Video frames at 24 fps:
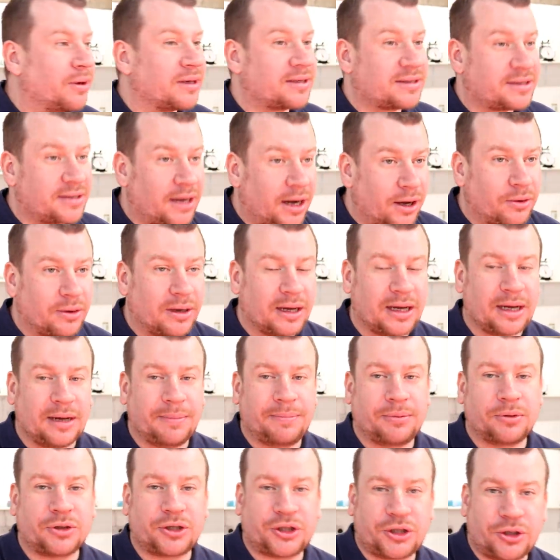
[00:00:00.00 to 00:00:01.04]
we're slowly
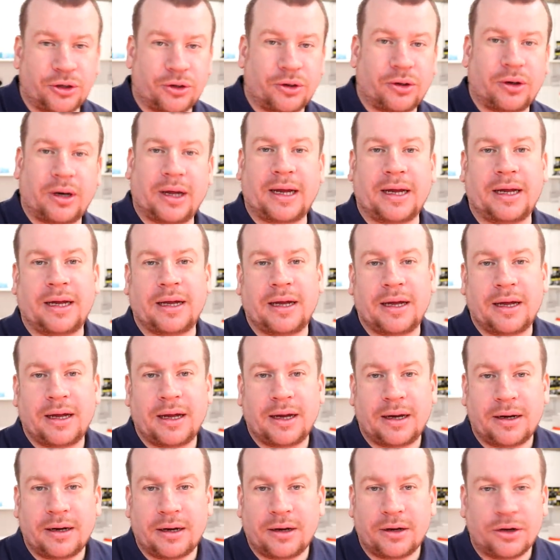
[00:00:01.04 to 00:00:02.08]
but surely
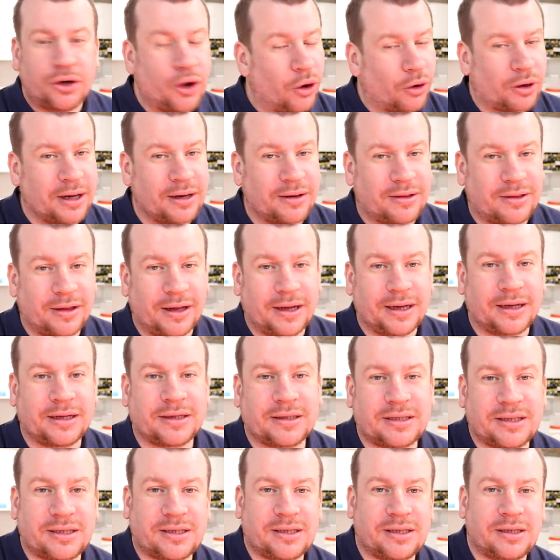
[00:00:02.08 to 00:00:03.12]
knocking
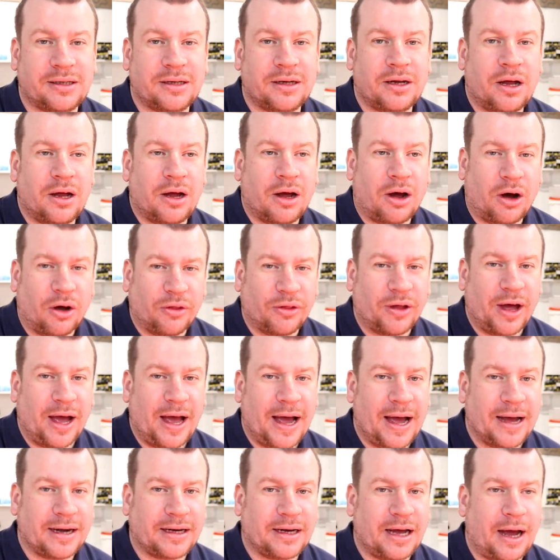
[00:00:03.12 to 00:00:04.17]
things on the
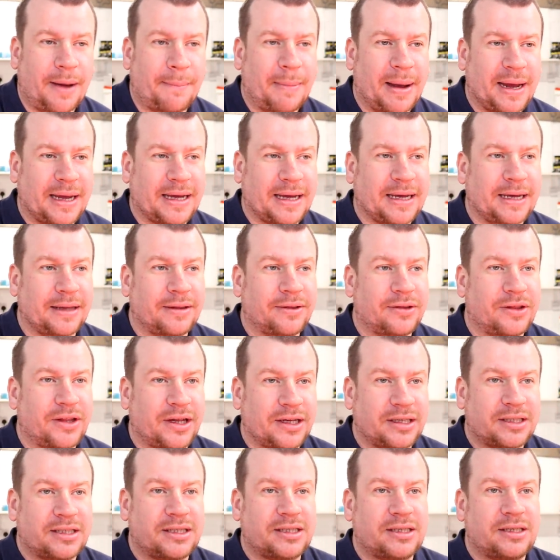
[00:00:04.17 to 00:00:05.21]
head and making
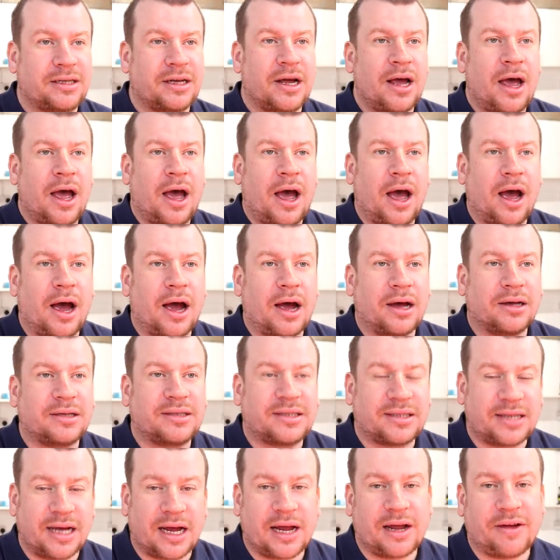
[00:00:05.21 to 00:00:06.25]
this a
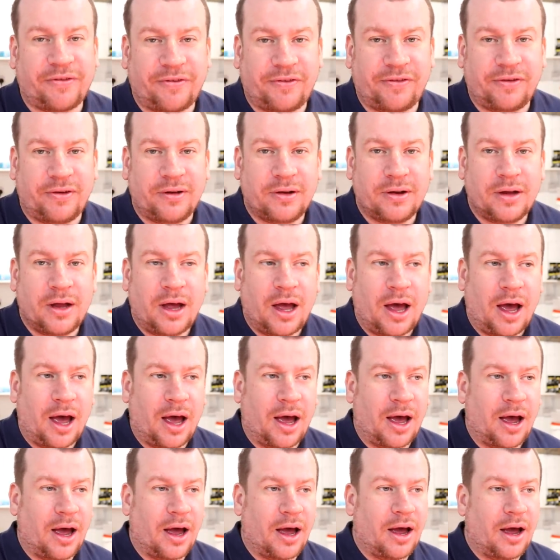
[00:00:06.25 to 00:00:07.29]
safe
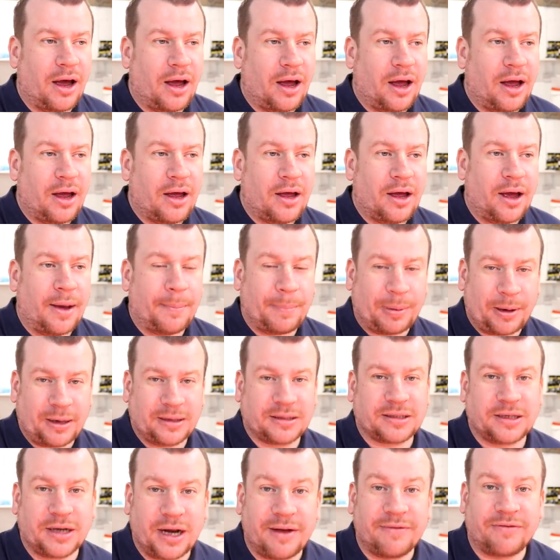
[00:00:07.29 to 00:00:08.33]
and
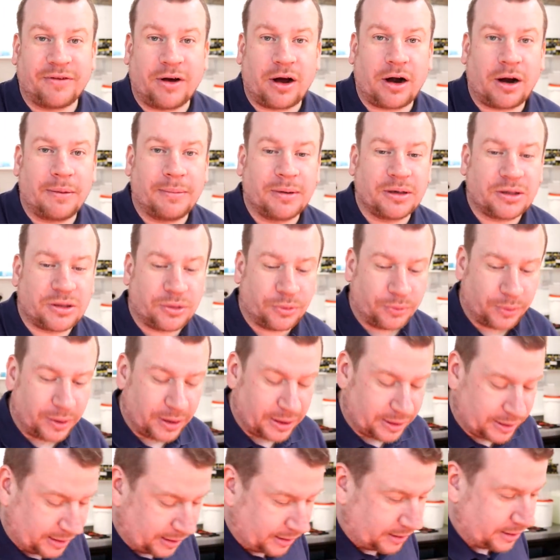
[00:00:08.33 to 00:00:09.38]
pleasant environment to
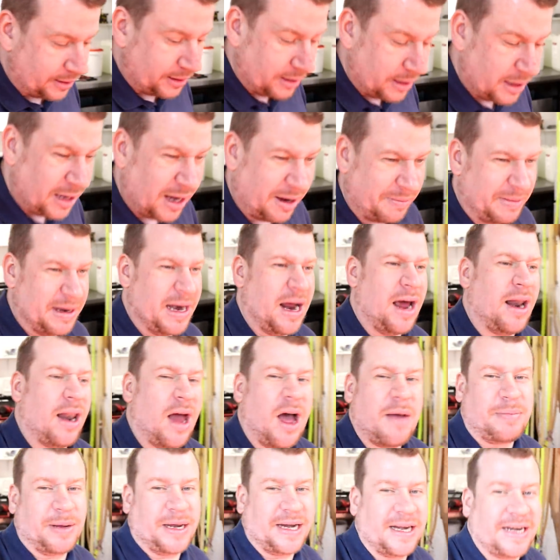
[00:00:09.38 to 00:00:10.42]
work in. I mean, I
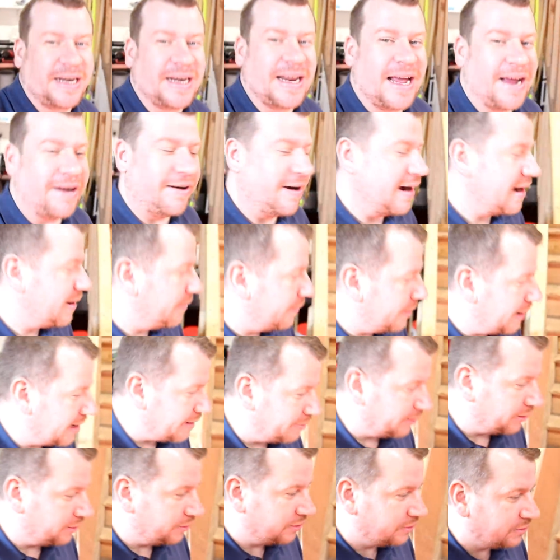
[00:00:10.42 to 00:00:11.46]
like being in here anyway,
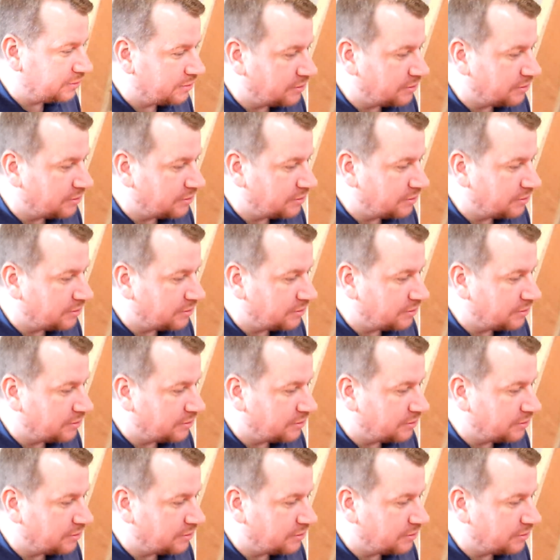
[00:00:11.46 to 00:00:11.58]
but